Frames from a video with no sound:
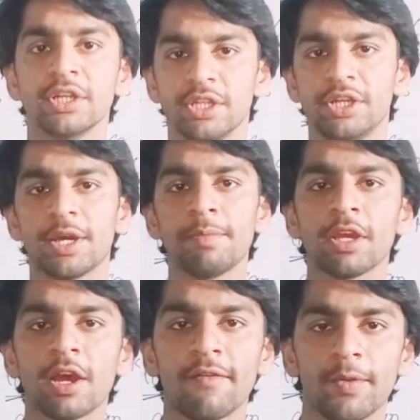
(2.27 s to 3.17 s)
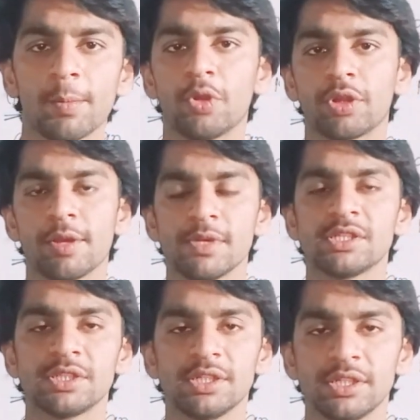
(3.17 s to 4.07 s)
The topic of about
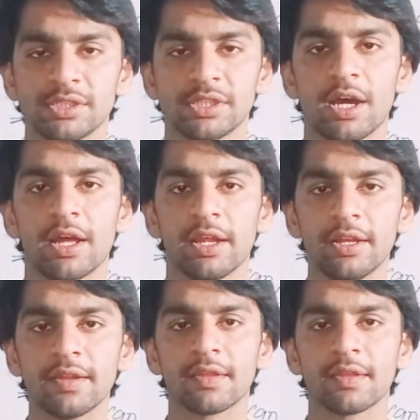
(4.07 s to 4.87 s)
chemistry is Arrhenius